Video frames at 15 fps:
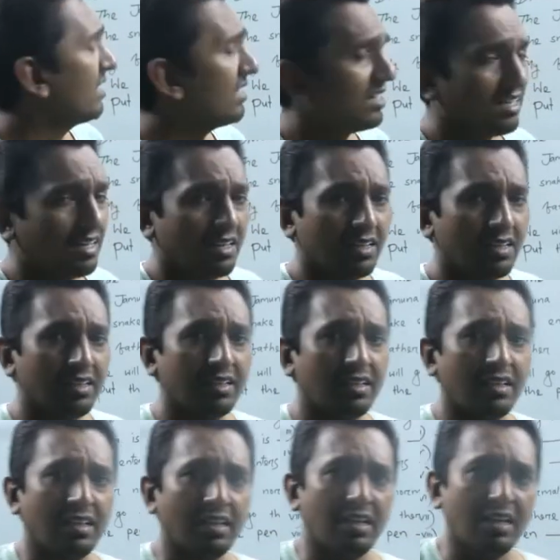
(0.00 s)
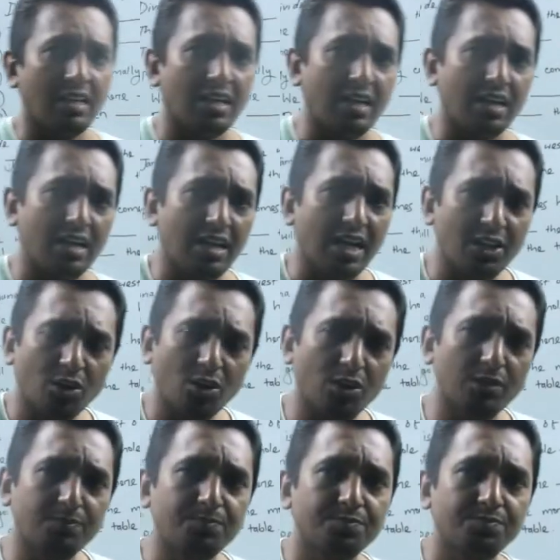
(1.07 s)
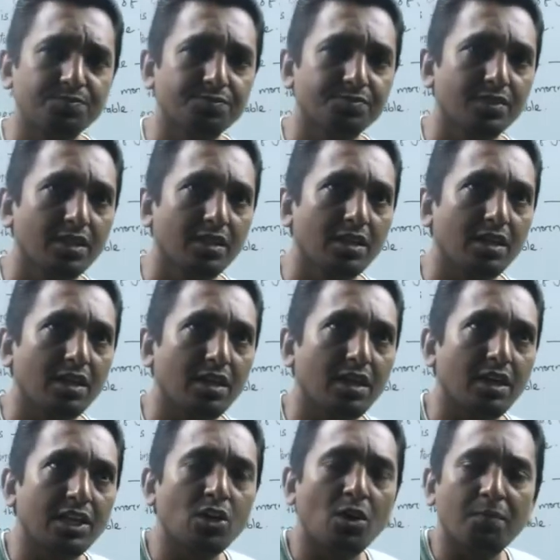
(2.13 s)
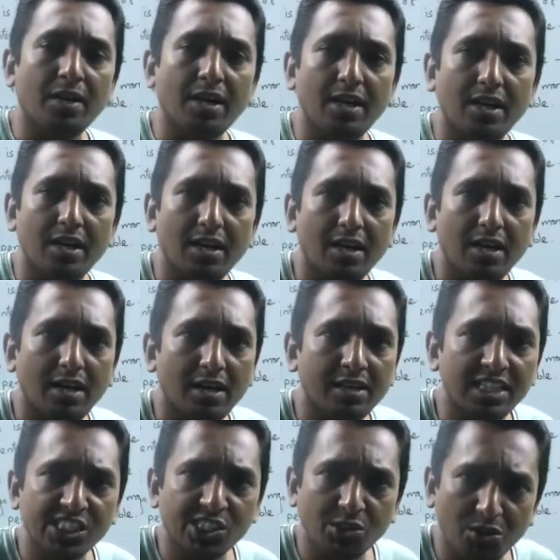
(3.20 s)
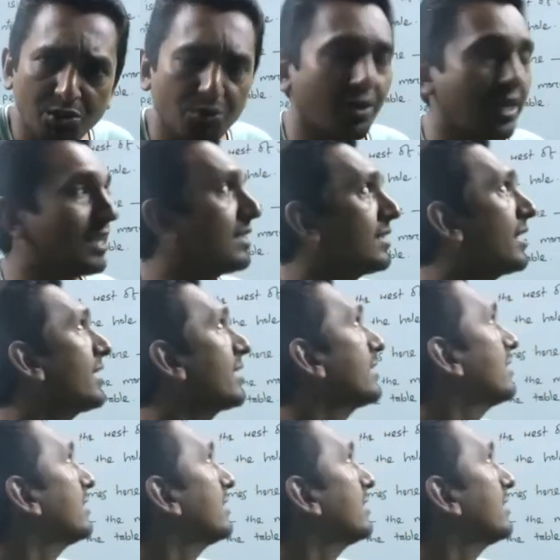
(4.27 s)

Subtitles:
I hope you have understood well that